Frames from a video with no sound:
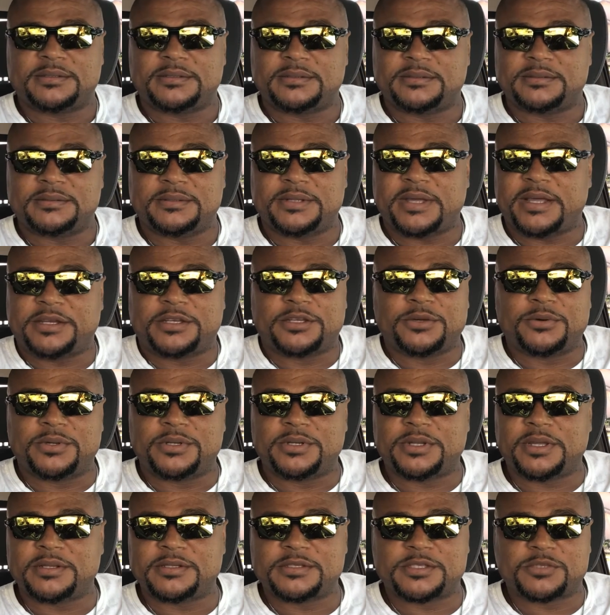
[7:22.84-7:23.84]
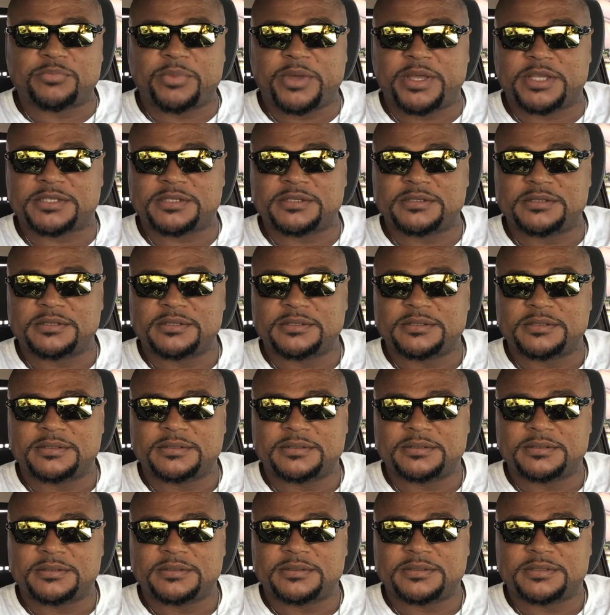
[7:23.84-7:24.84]
not doing nothing special,
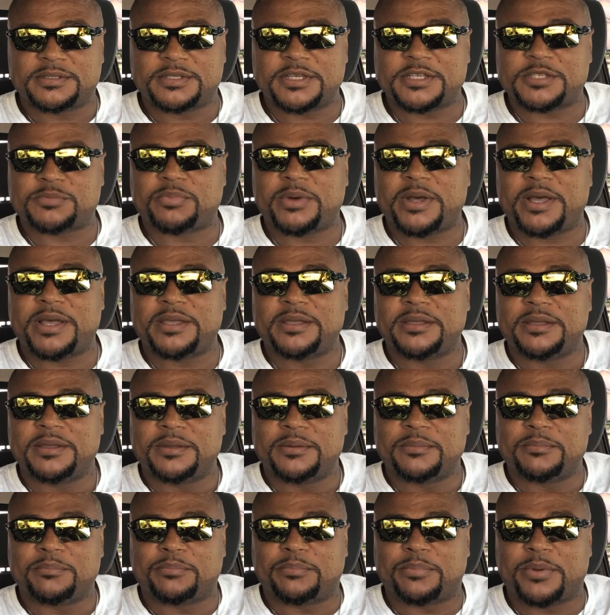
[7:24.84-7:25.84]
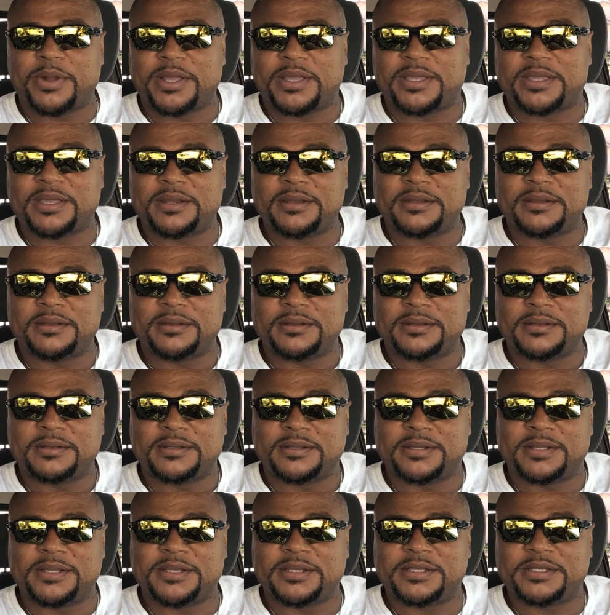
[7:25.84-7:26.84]
just by breaking
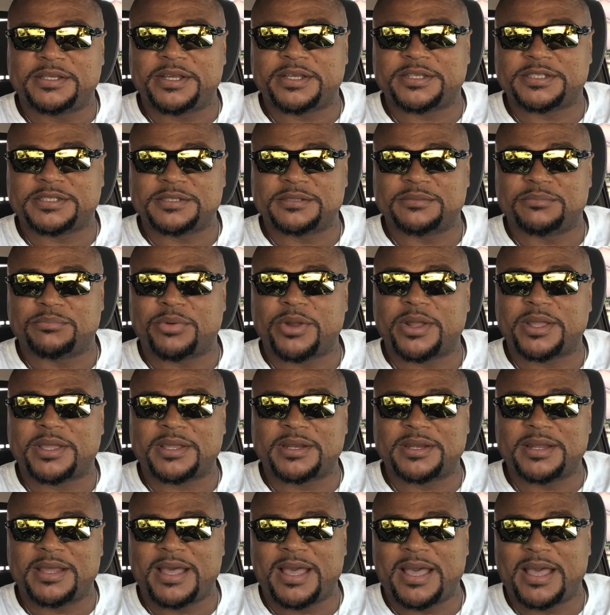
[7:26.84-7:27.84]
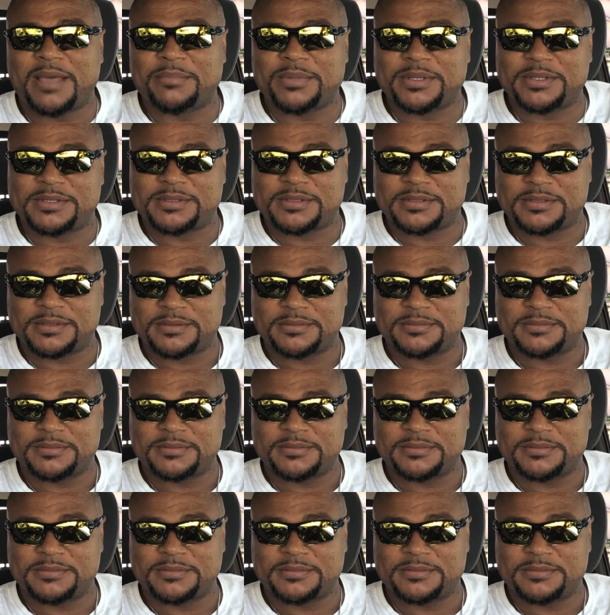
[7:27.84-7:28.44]
the addiction, breaking the habits.